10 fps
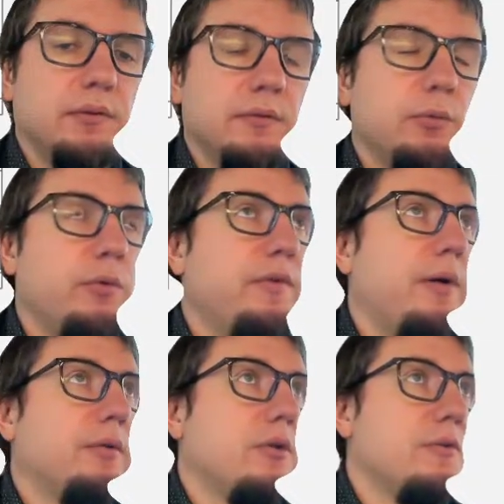
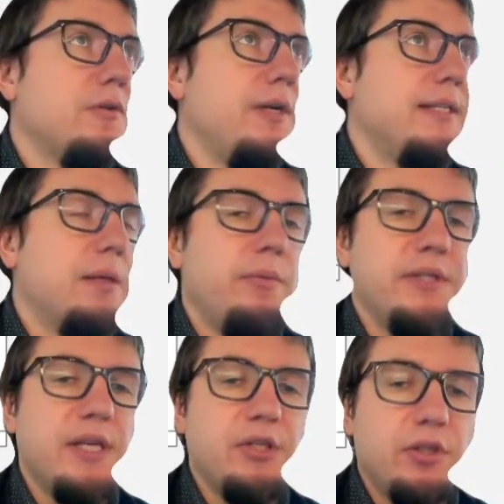without constraint
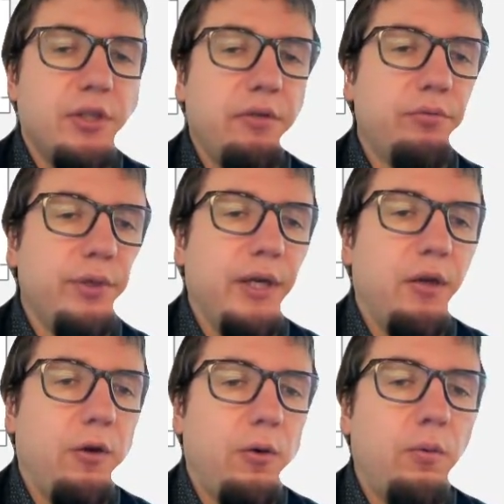stabilization, if we
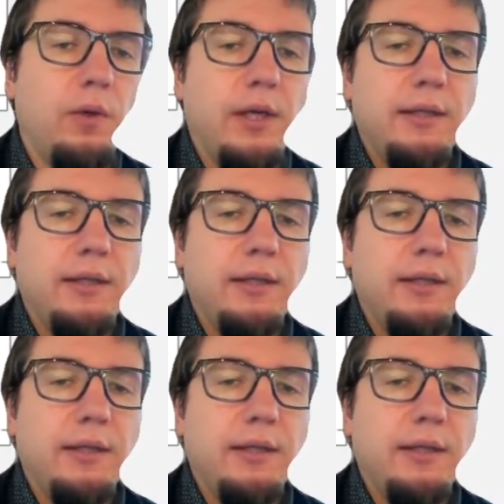allow